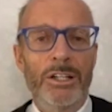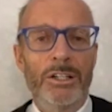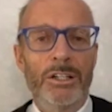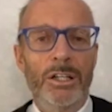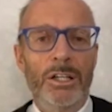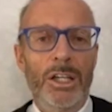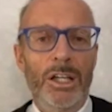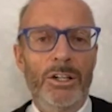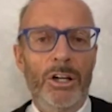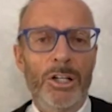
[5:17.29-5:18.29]
and
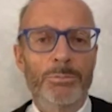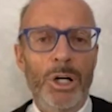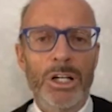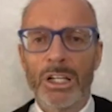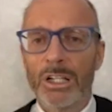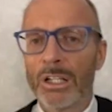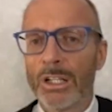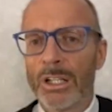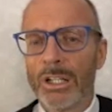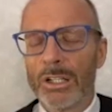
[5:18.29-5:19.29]
again, the heartbreaking
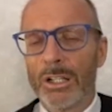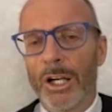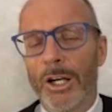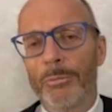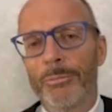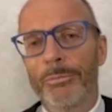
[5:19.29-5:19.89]
uh,